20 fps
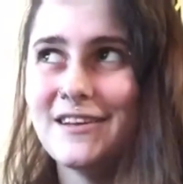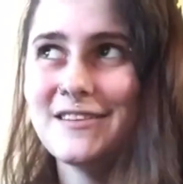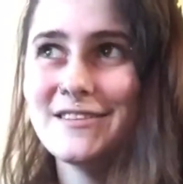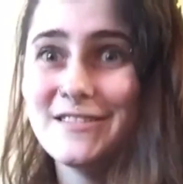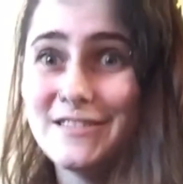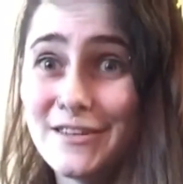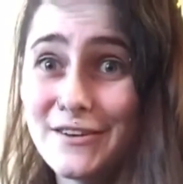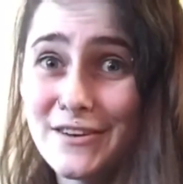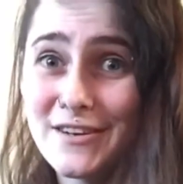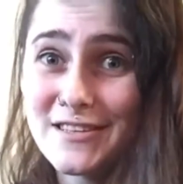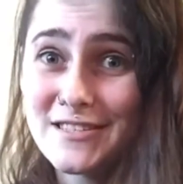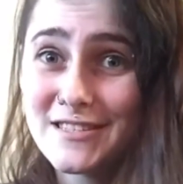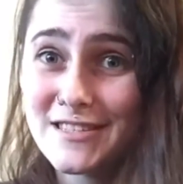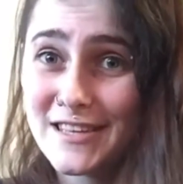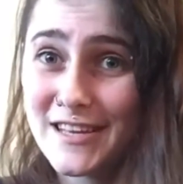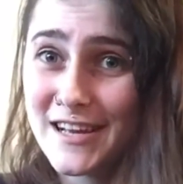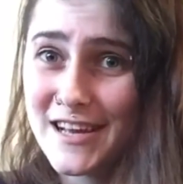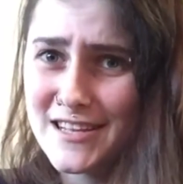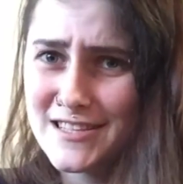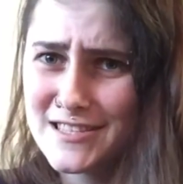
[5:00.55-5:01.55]

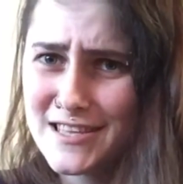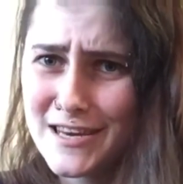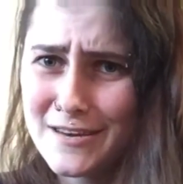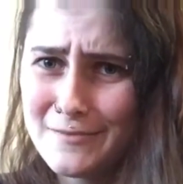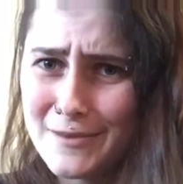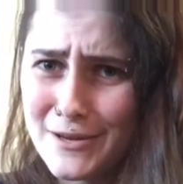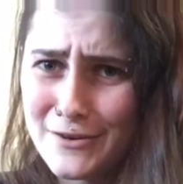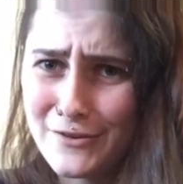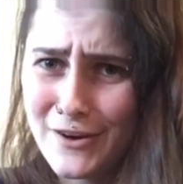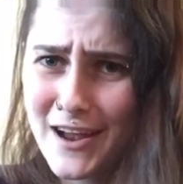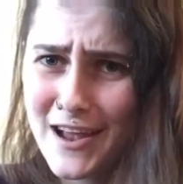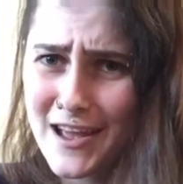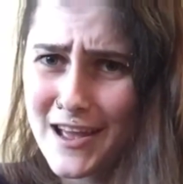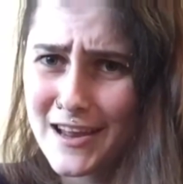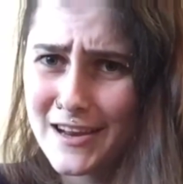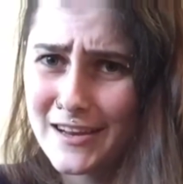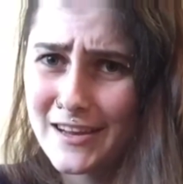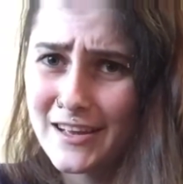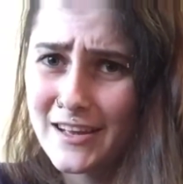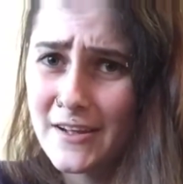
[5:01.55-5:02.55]
Seriously, it's gonna be great.
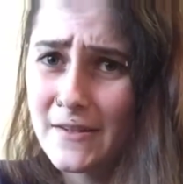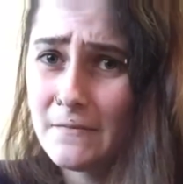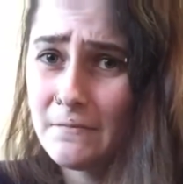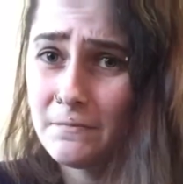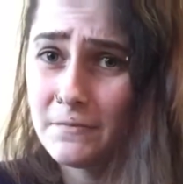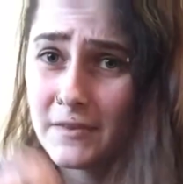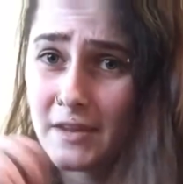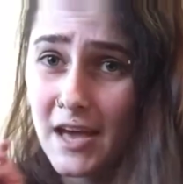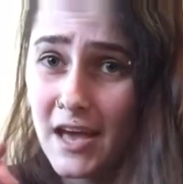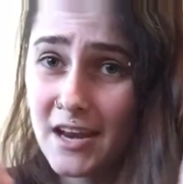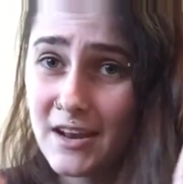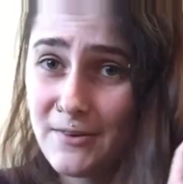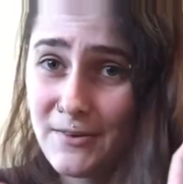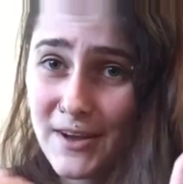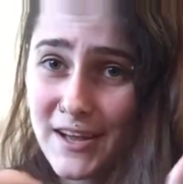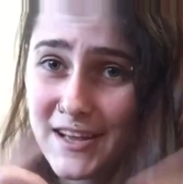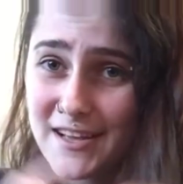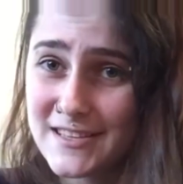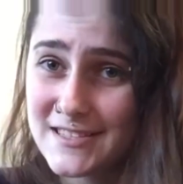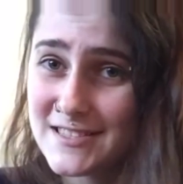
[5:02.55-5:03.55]

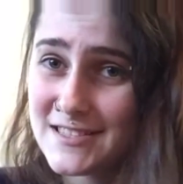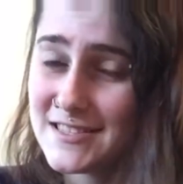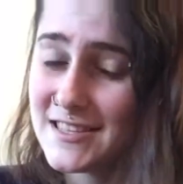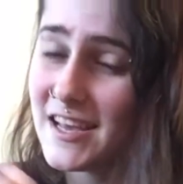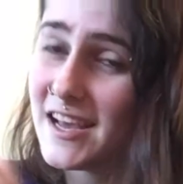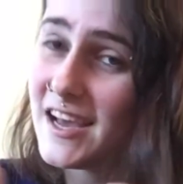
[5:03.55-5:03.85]
Anyways,